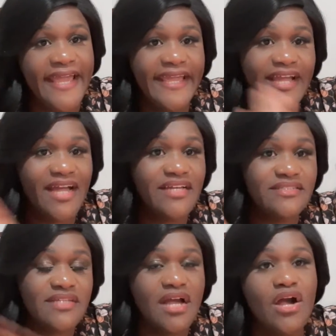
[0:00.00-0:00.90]
Hey
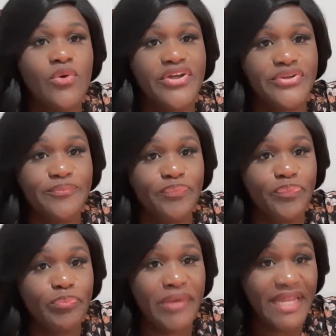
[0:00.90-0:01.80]
guys, how are you?
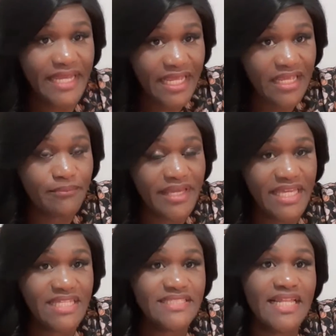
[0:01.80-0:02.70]
My name
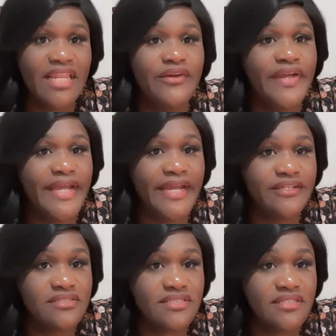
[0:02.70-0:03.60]
is Claire
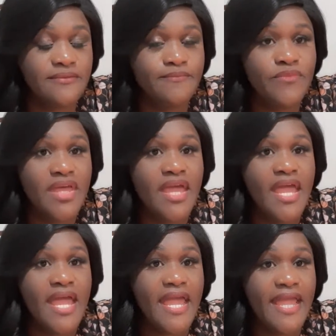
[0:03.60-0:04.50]
Anderson,
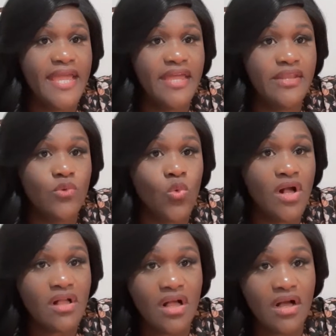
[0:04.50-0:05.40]
and
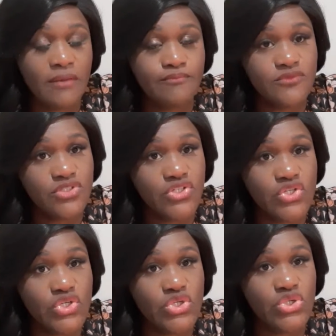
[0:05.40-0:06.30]
welcome
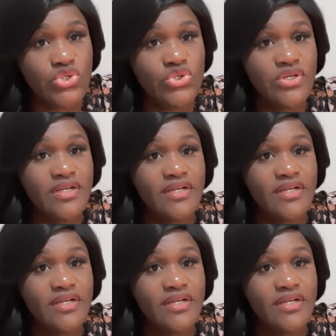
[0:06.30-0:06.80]
to